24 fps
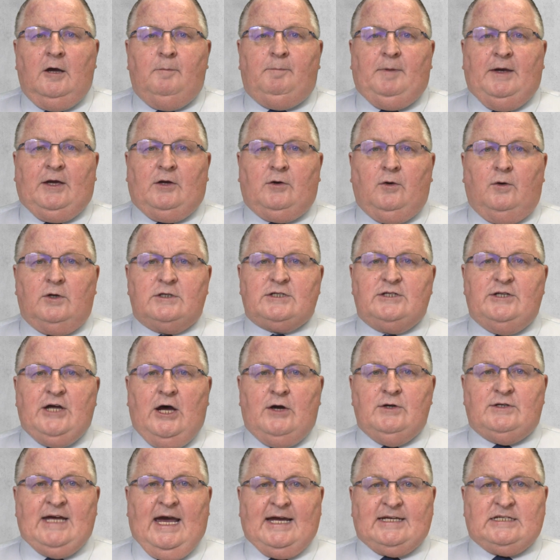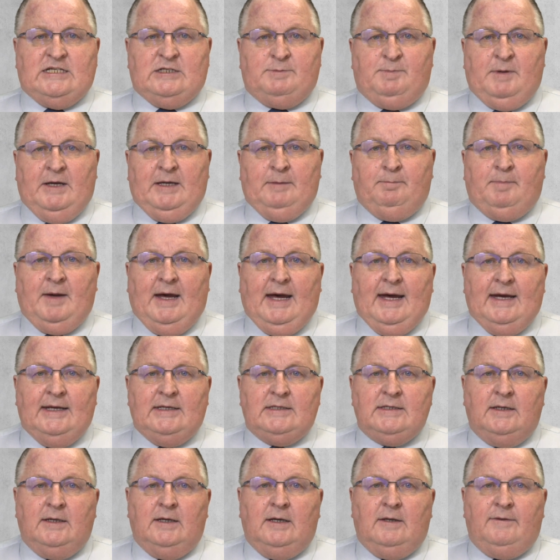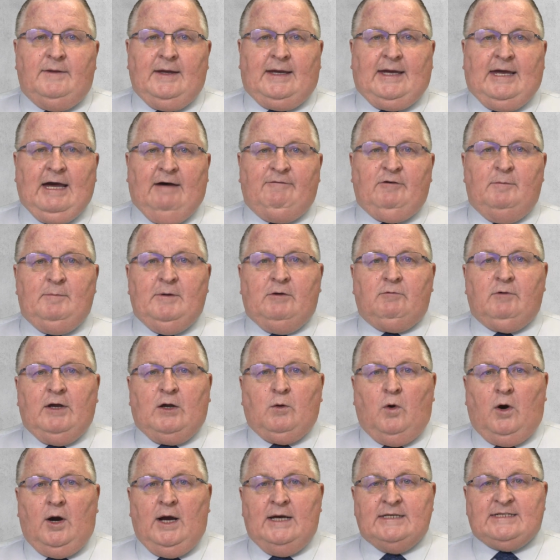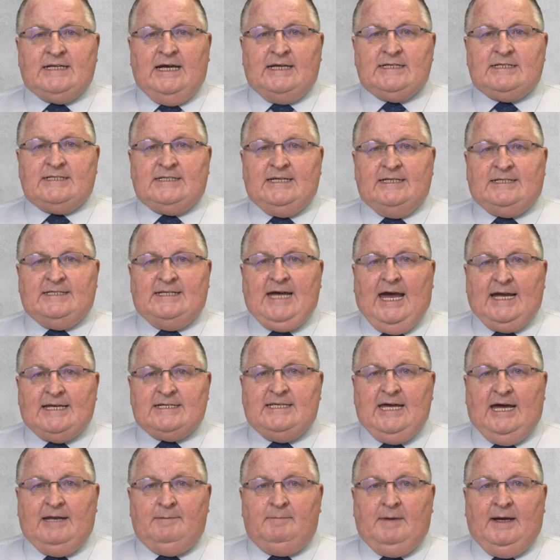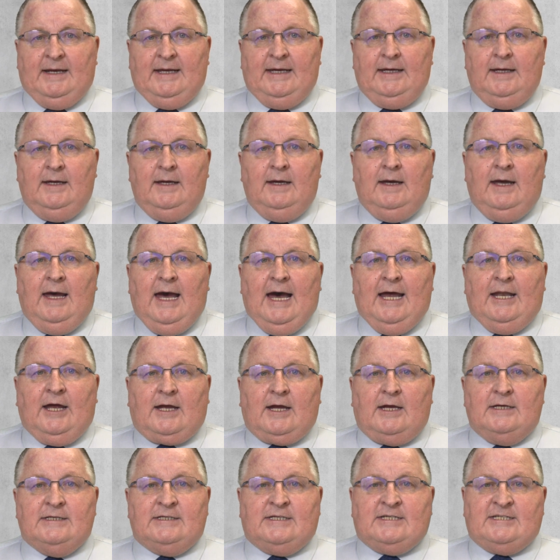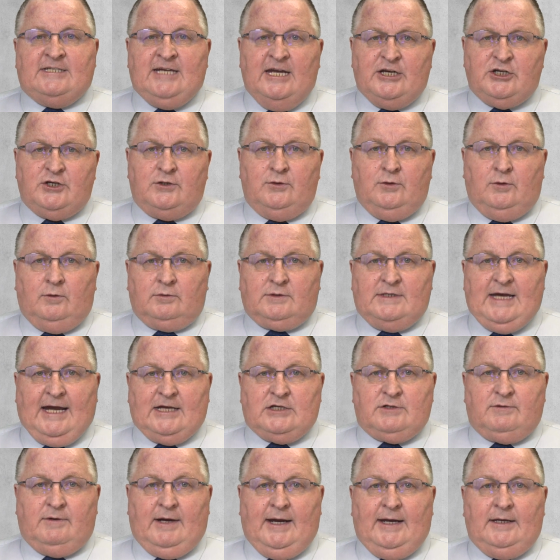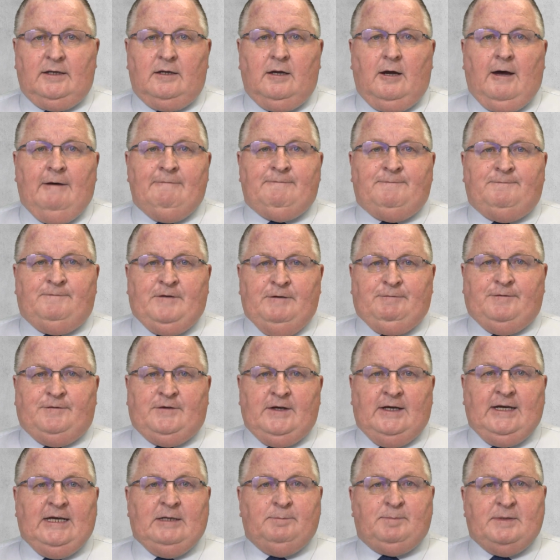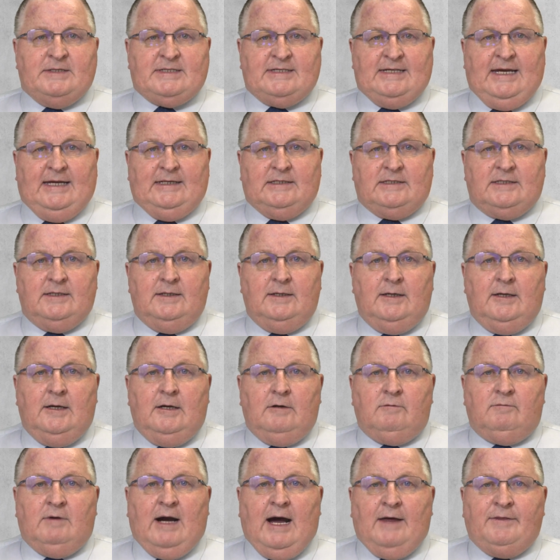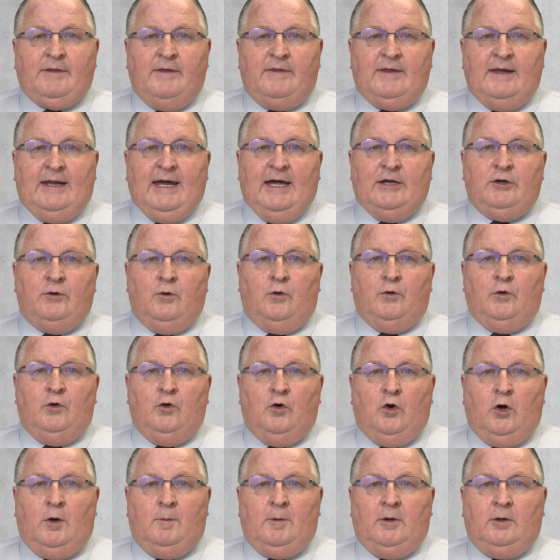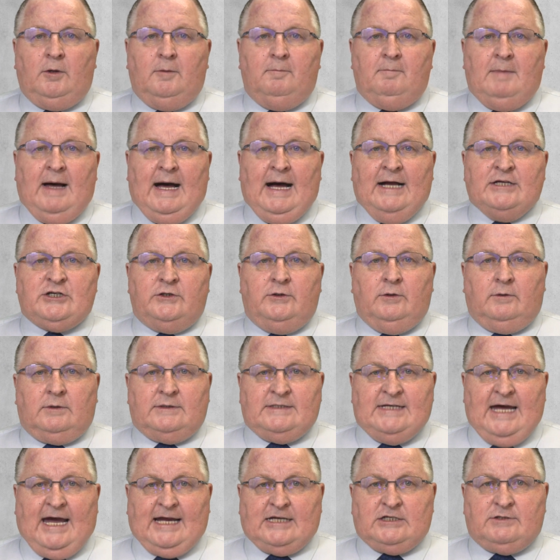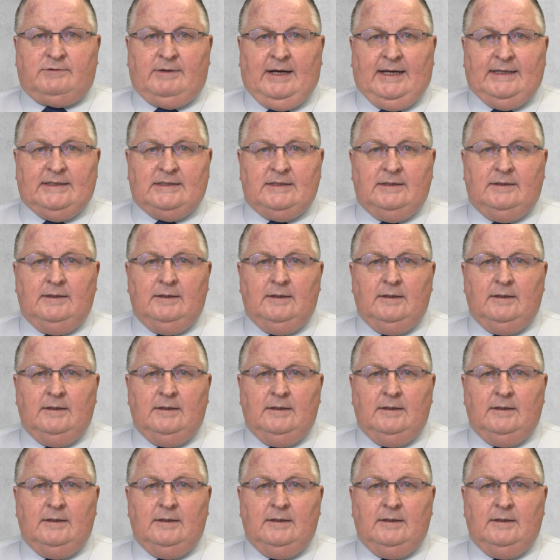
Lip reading: Because no tax has been paid, the government requires us to tax that money at a concessional tax rate of 15% rather than at your normal marginal tax rate.